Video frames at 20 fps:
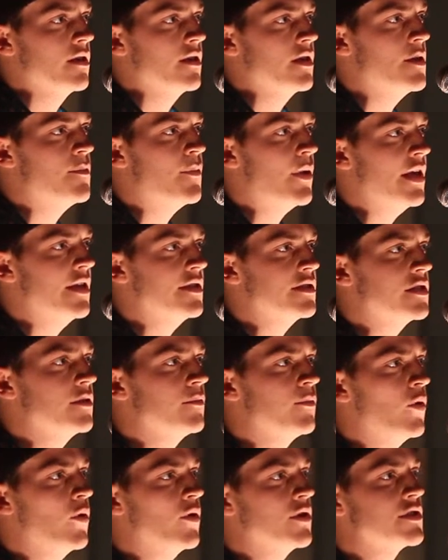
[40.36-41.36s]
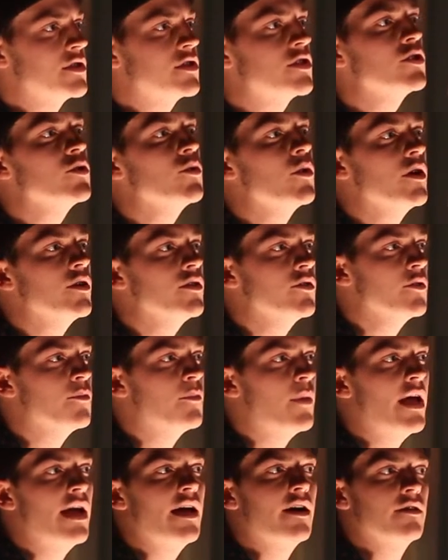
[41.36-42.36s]
He pays the boys two
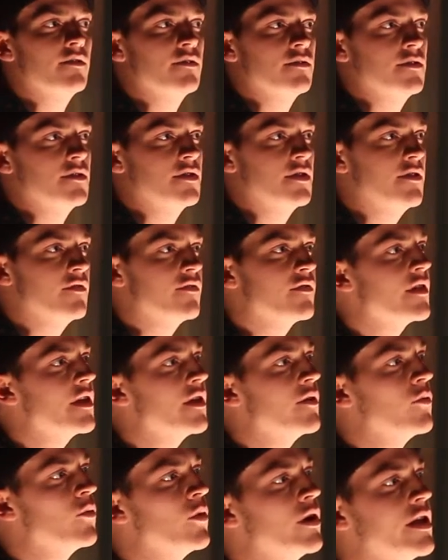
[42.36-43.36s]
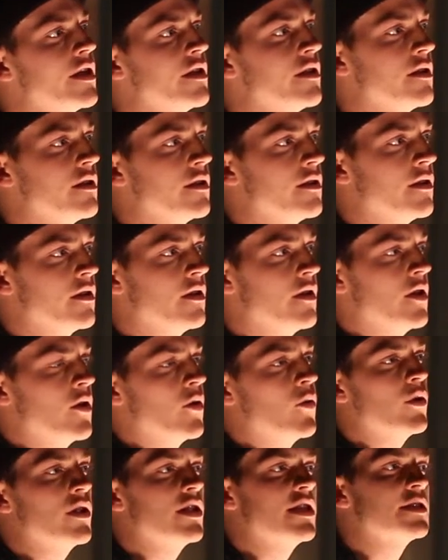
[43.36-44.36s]
hundred pounds if they win,
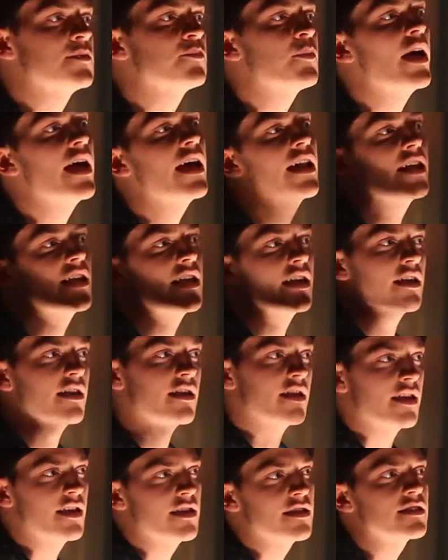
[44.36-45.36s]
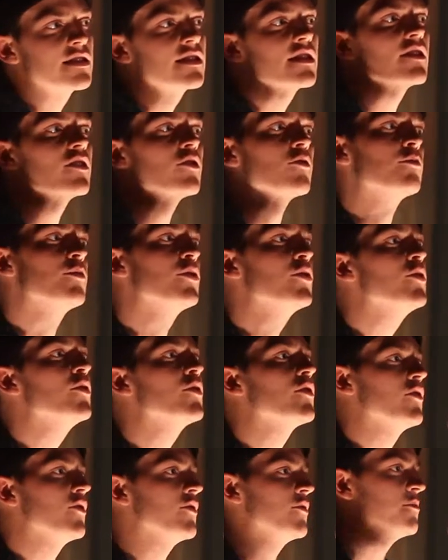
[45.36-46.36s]
while he's petting his little
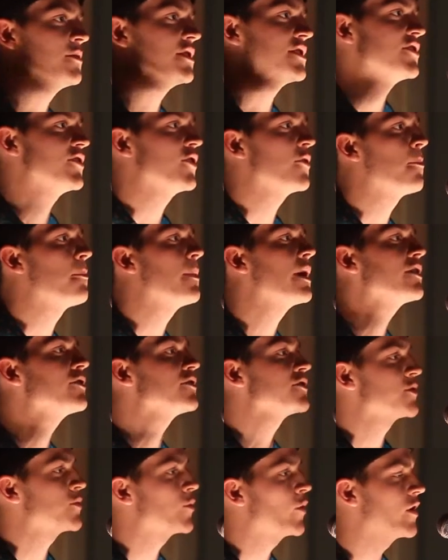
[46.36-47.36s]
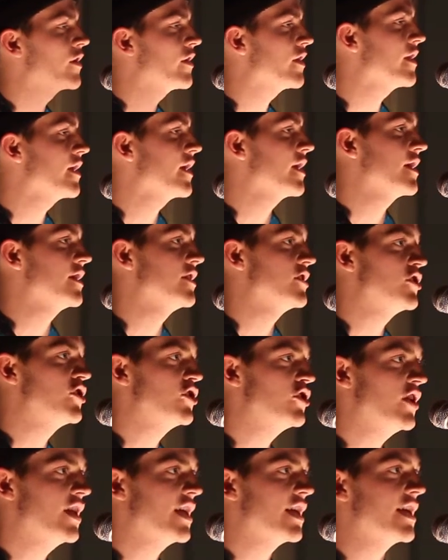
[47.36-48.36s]
poodle, Mister Bigglesworthing, and
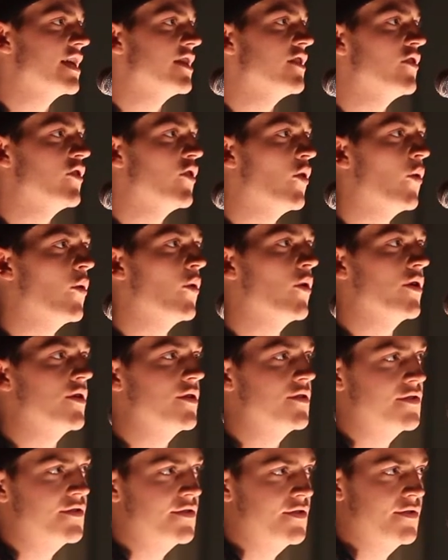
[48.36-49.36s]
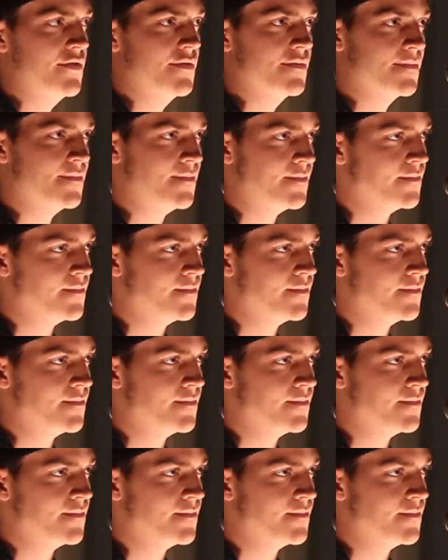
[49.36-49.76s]
shitting indoors.